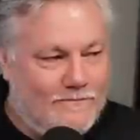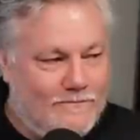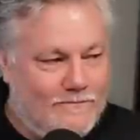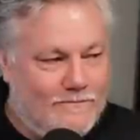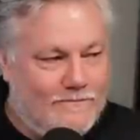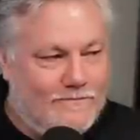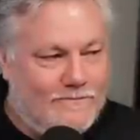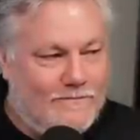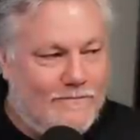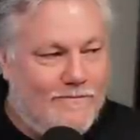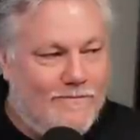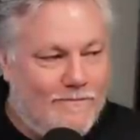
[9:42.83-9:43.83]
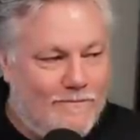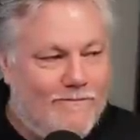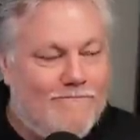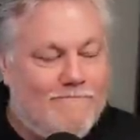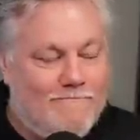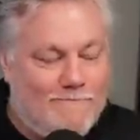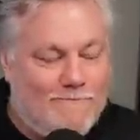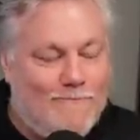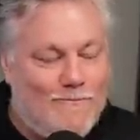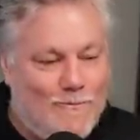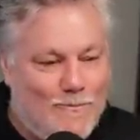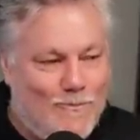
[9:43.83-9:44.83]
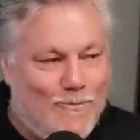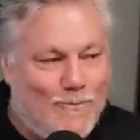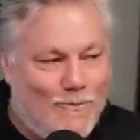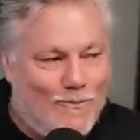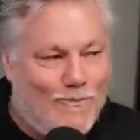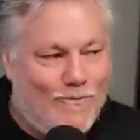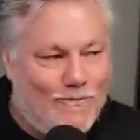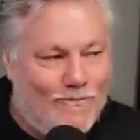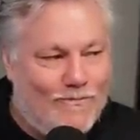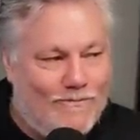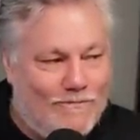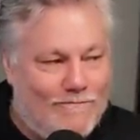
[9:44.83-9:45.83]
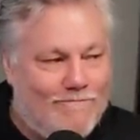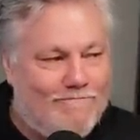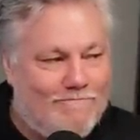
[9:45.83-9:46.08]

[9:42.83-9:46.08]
(not speaking)